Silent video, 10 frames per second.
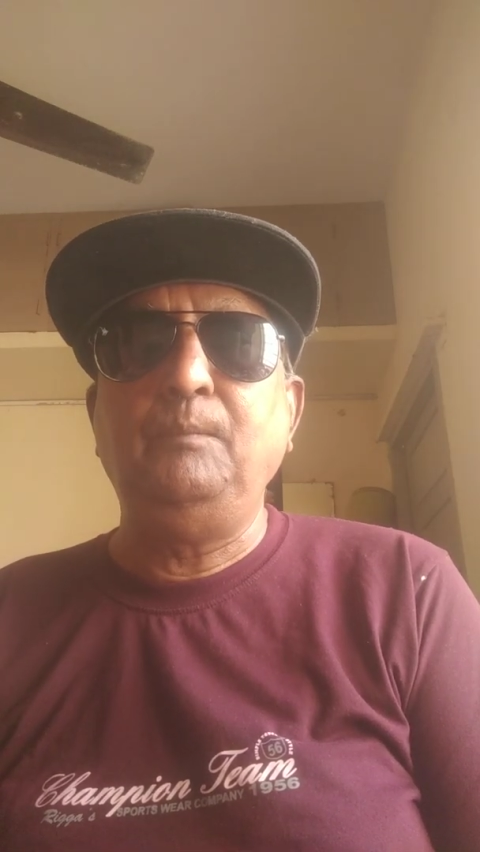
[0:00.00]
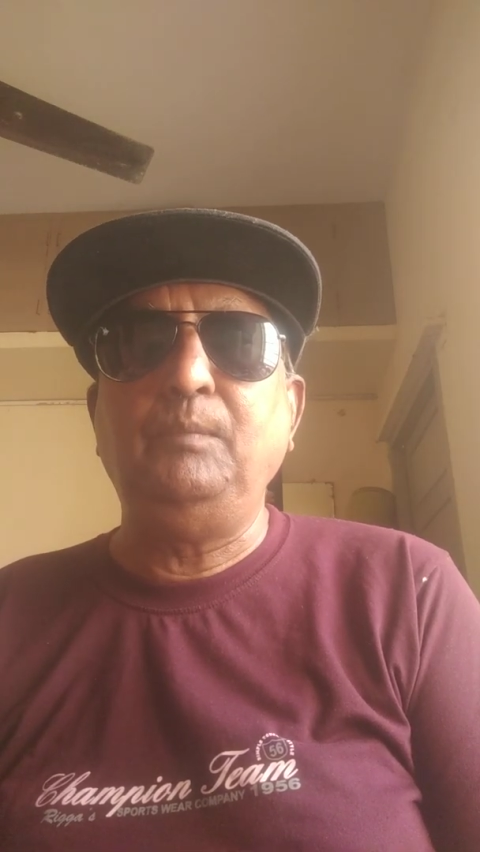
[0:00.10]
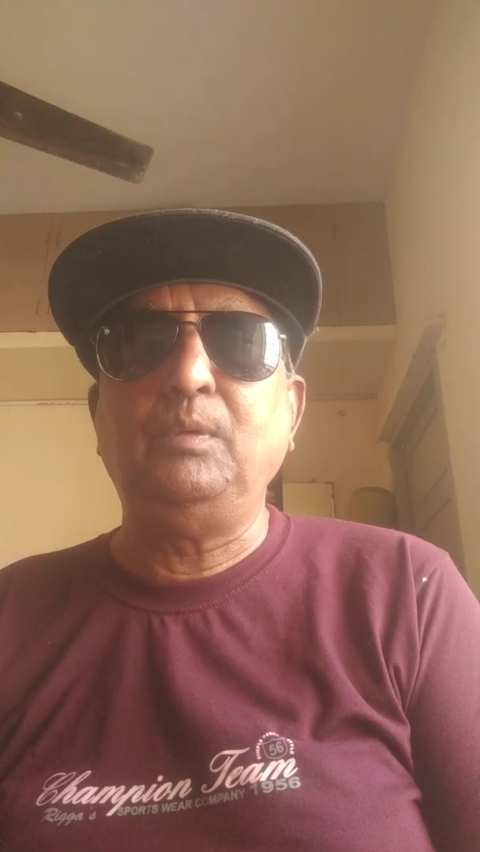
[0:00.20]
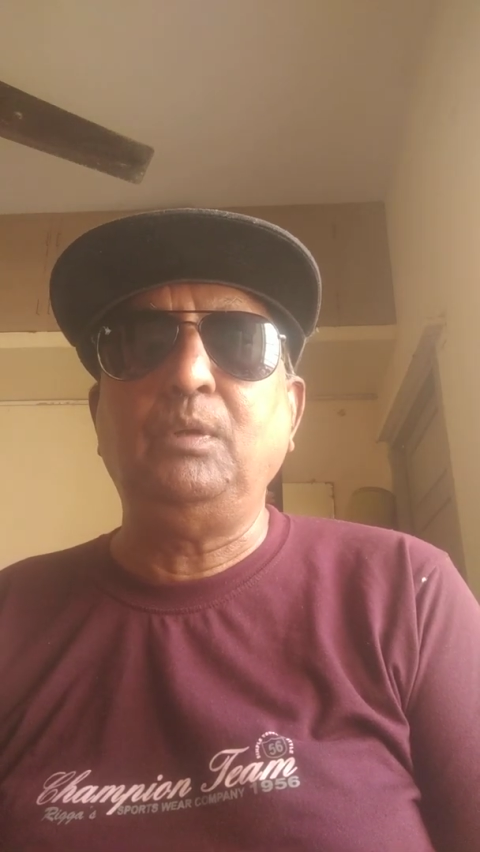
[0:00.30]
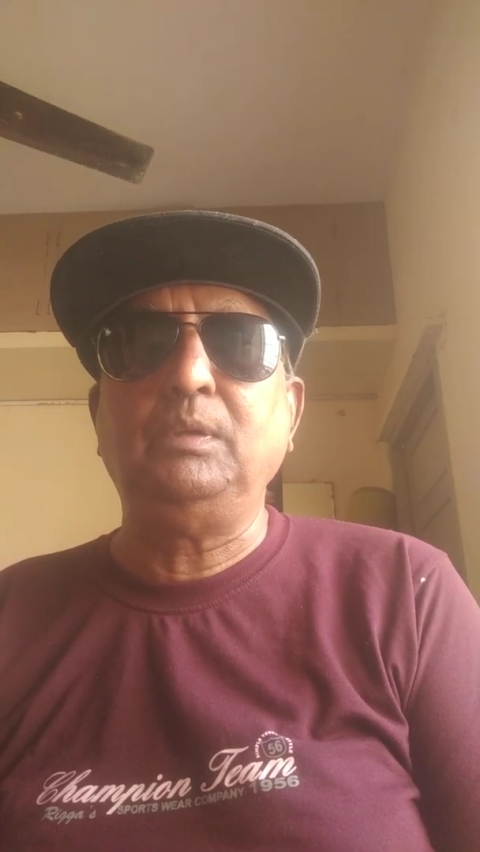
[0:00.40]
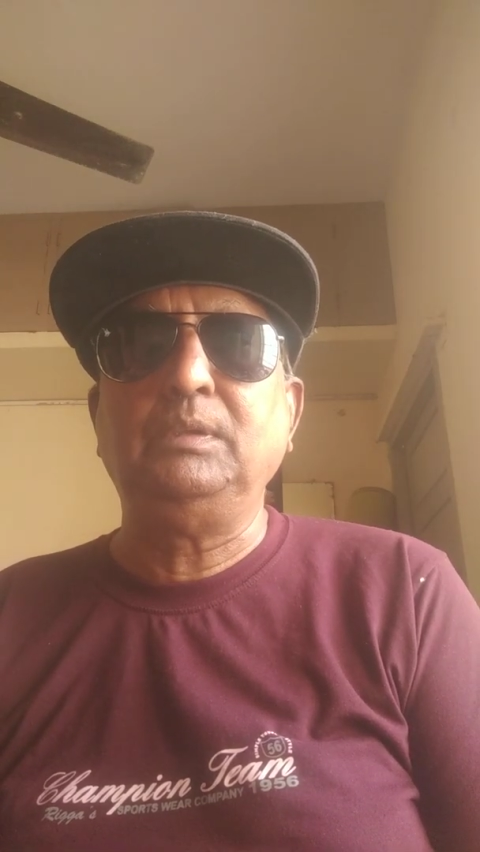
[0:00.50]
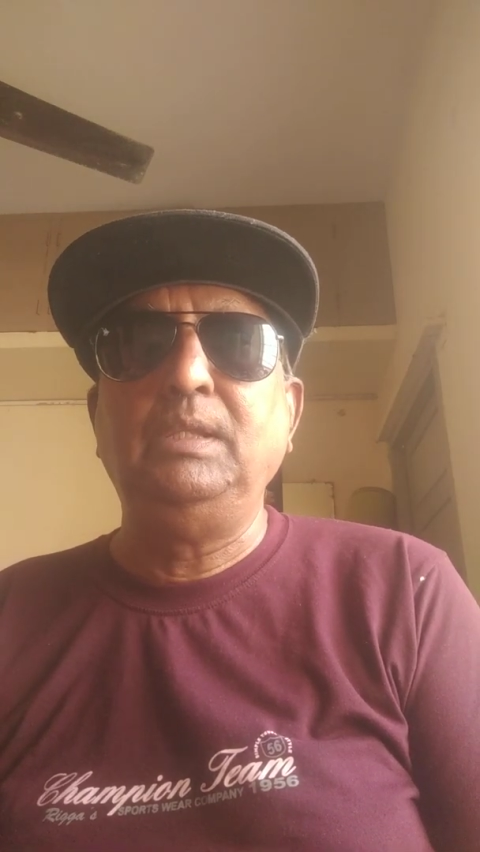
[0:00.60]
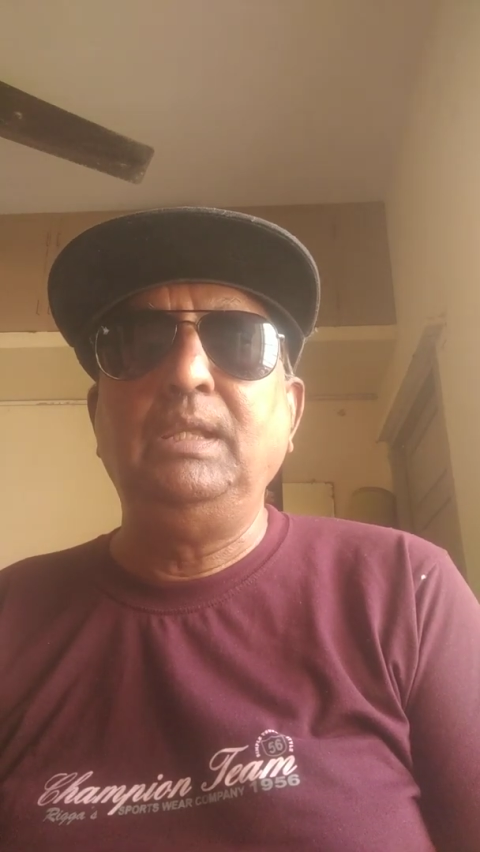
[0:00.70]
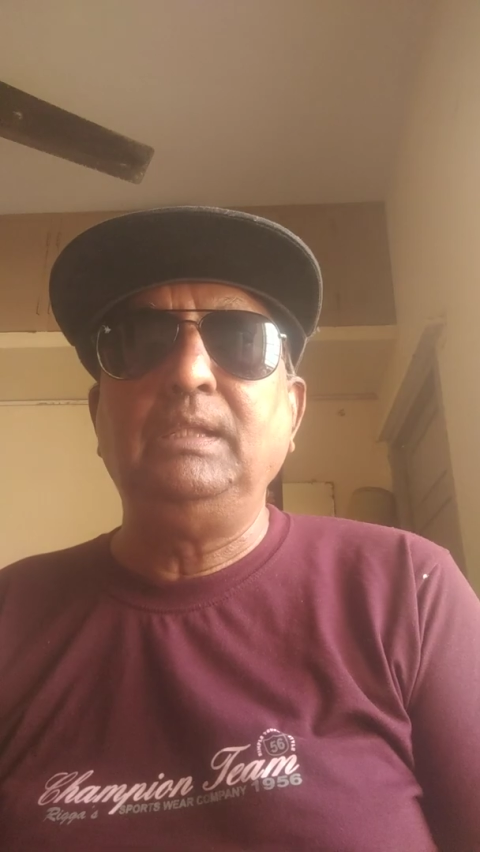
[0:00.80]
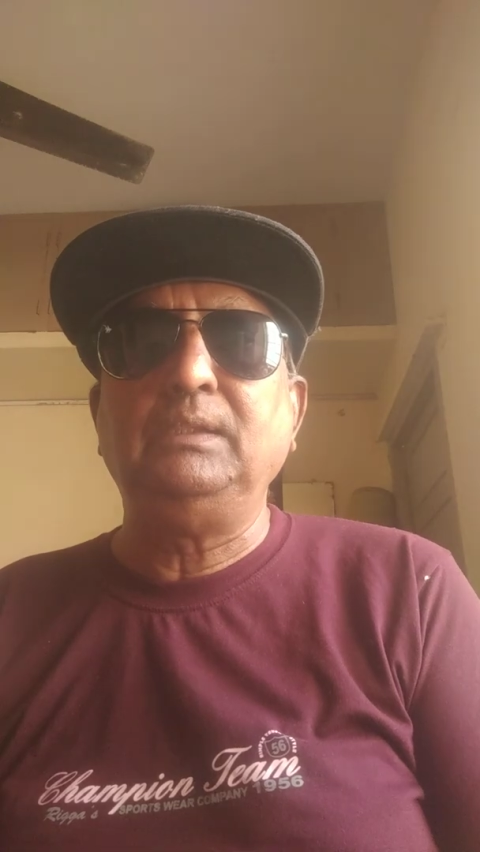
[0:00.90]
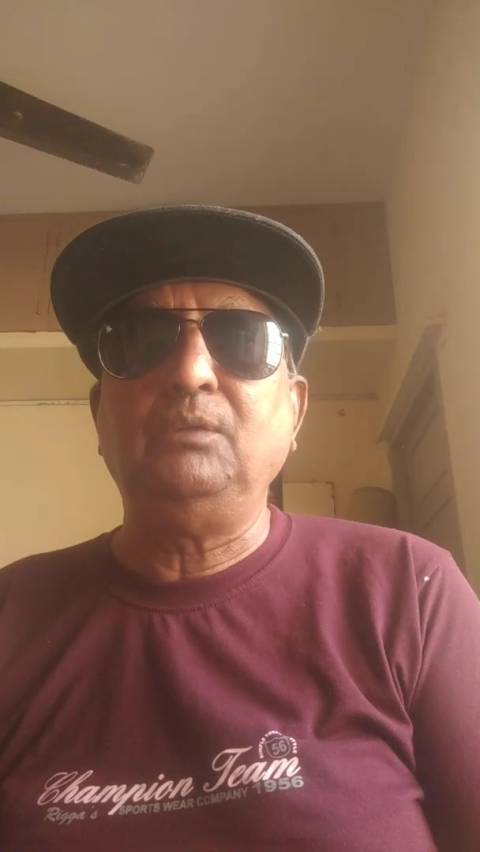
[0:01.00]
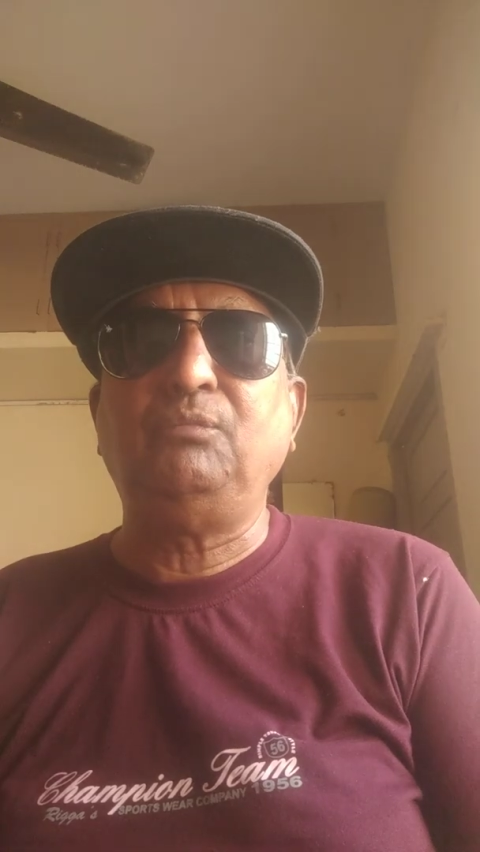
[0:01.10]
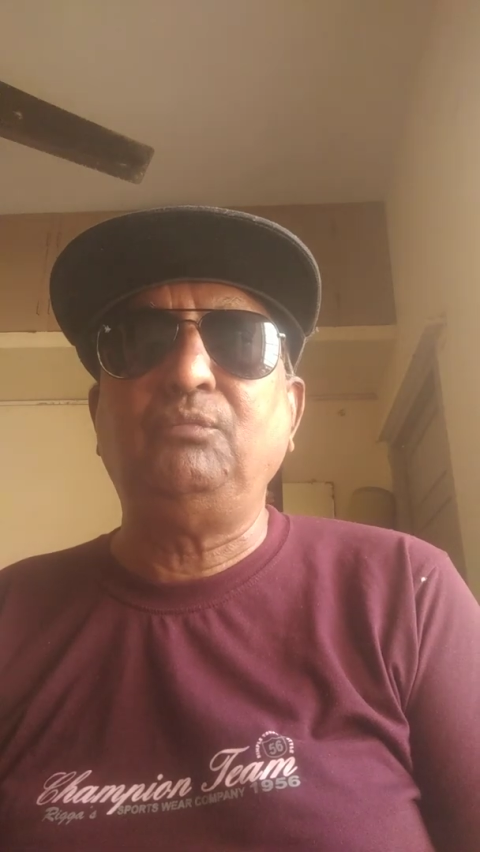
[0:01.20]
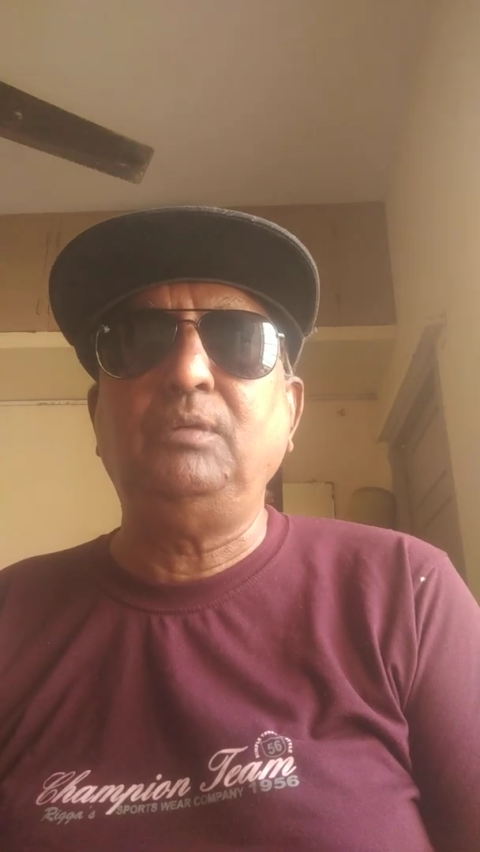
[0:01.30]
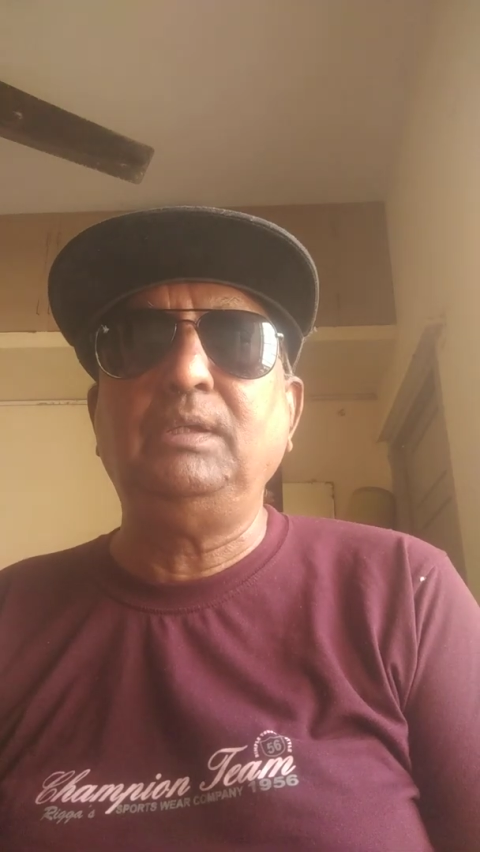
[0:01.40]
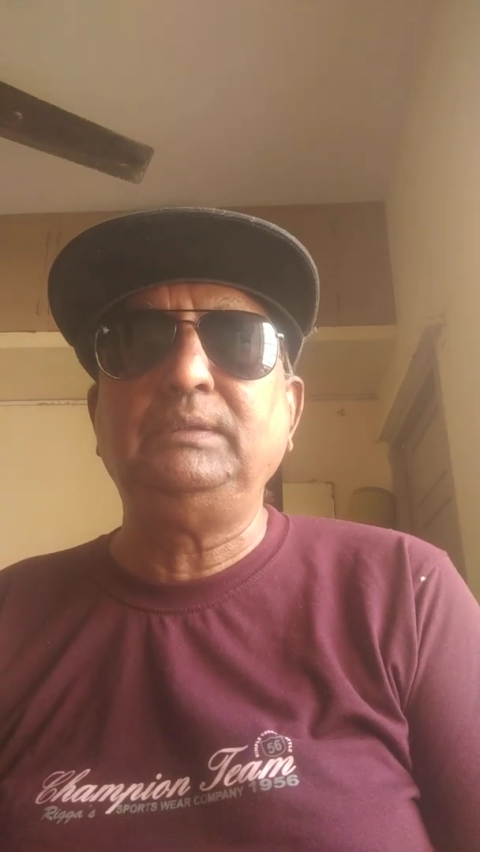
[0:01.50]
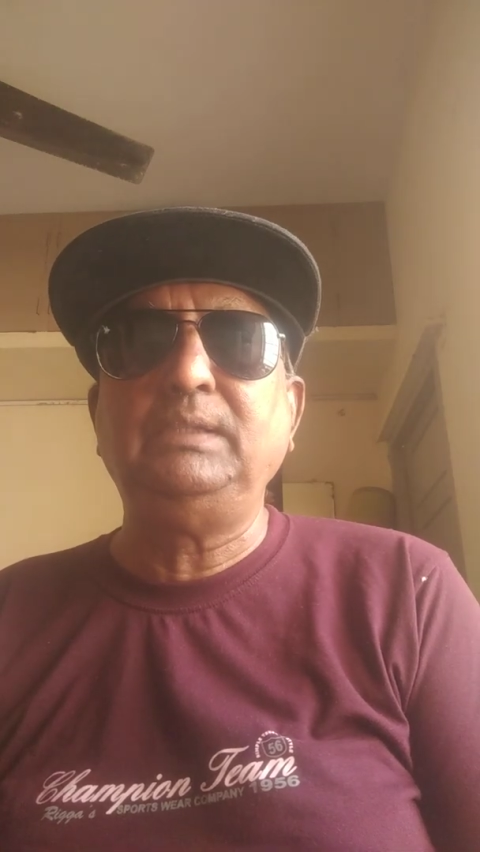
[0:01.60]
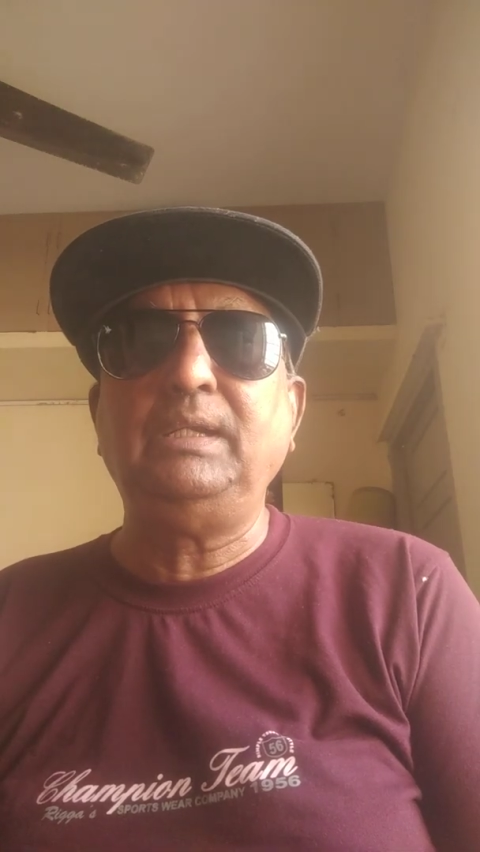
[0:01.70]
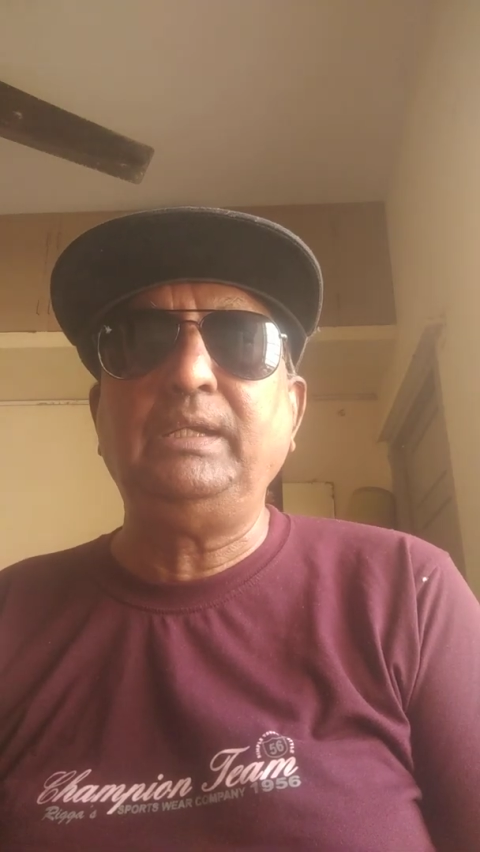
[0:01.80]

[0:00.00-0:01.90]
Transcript: because the further